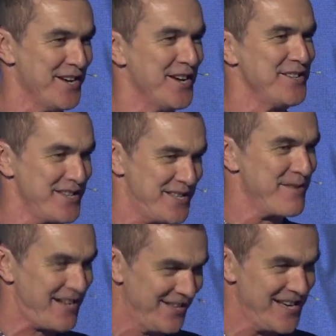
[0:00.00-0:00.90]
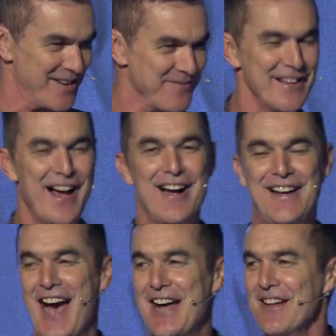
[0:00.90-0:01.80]
just to be clear.
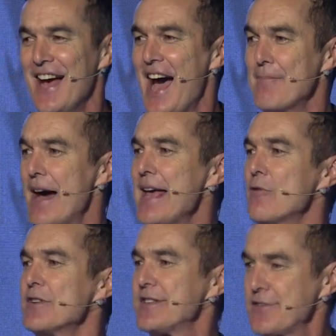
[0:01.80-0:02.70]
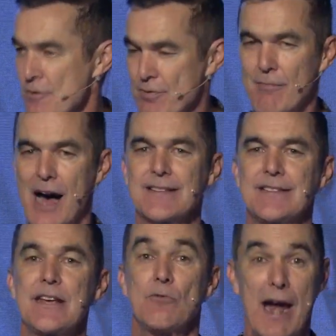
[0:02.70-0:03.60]
Okay, and, but he was super
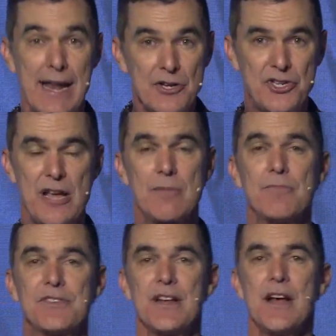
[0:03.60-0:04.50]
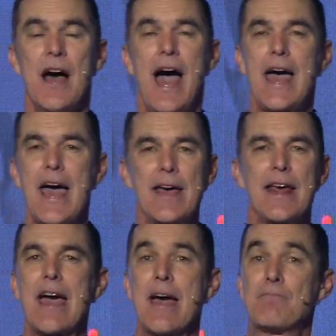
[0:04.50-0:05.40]
muscly, running gyms, and, and,
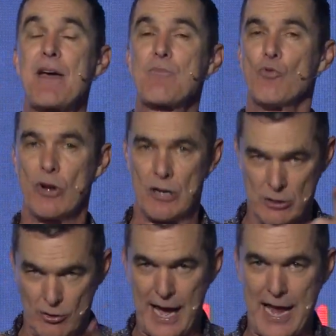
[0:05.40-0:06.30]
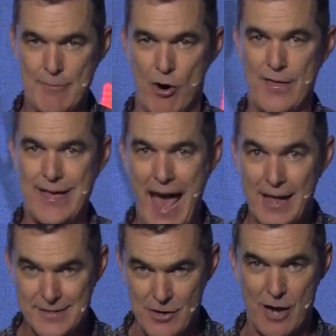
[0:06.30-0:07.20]
and, people would look at him on the
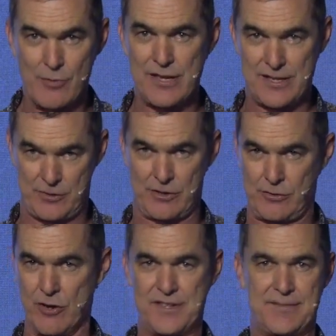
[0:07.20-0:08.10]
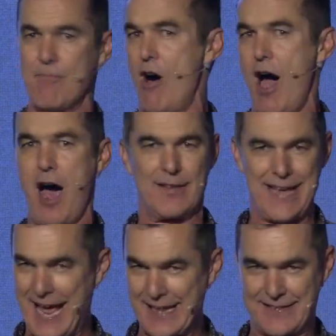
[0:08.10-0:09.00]
outside with these good smile,
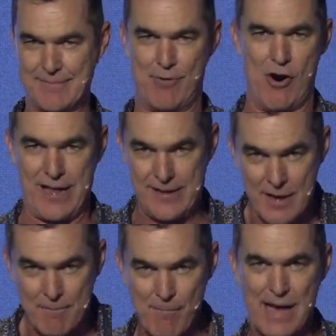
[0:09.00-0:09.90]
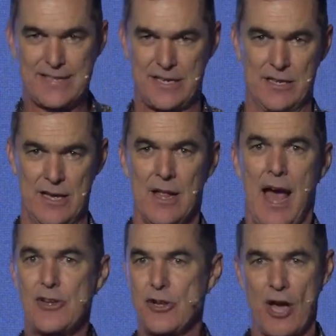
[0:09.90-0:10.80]
handsome body, muscular,
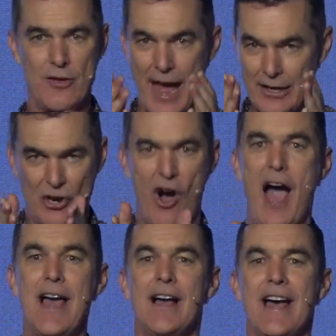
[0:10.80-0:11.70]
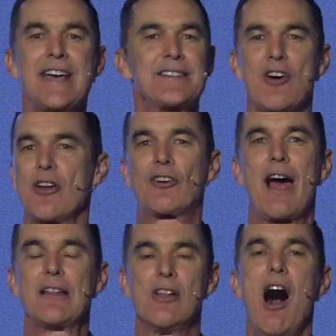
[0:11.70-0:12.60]
and you would go, that guy, he's got a
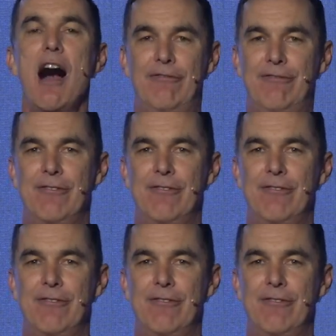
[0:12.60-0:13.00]
great life.